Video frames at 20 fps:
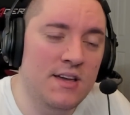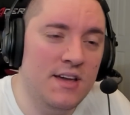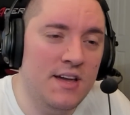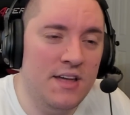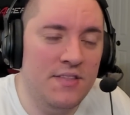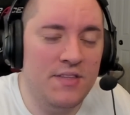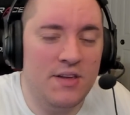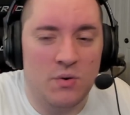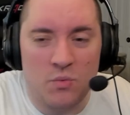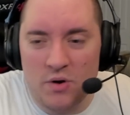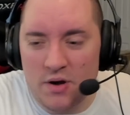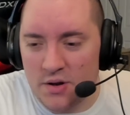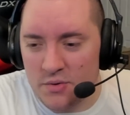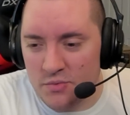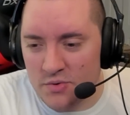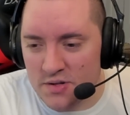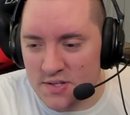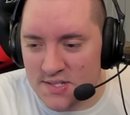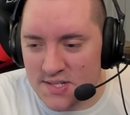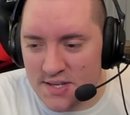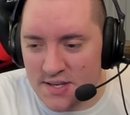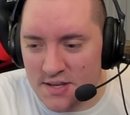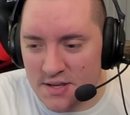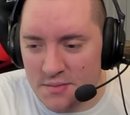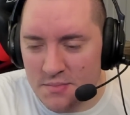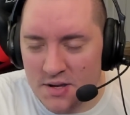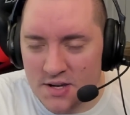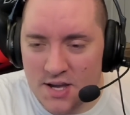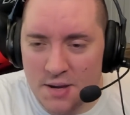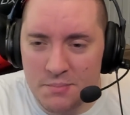And then one was
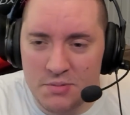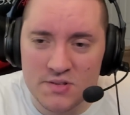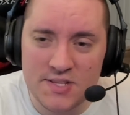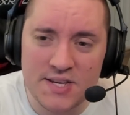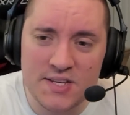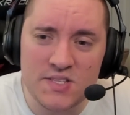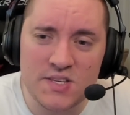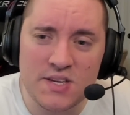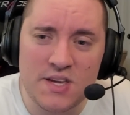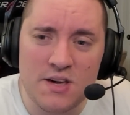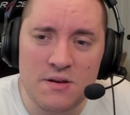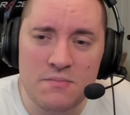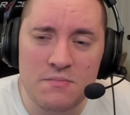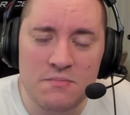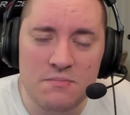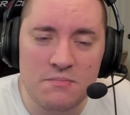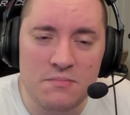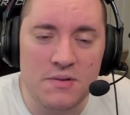a couple days ago.